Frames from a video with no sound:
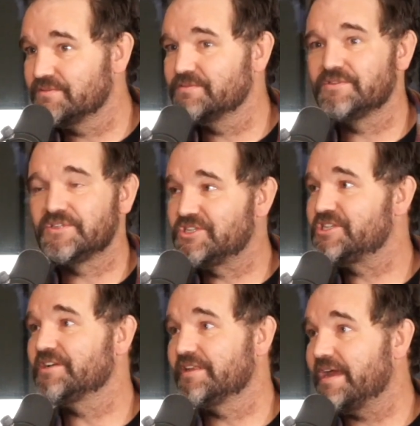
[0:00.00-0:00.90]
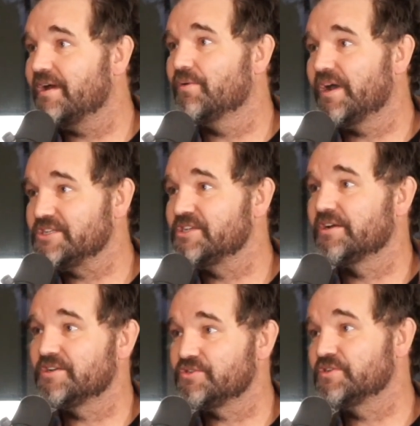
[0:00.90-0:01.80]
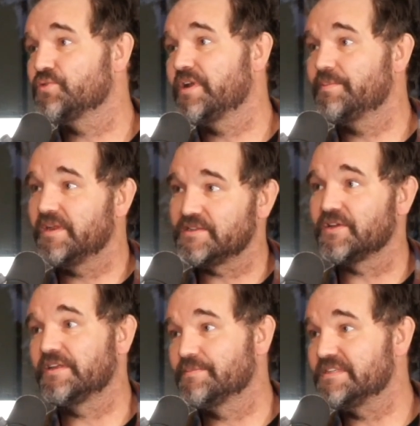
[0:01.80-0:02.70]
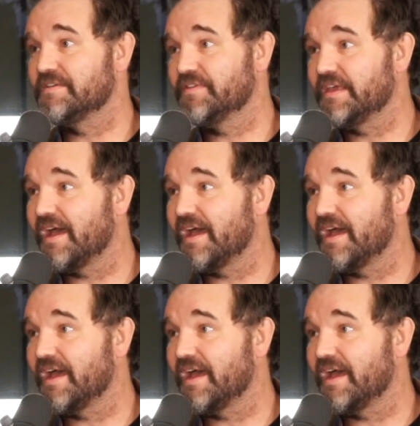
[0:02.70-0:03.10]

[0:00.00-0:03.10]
hanging out, chilling out, watching 120 minutes on MTV.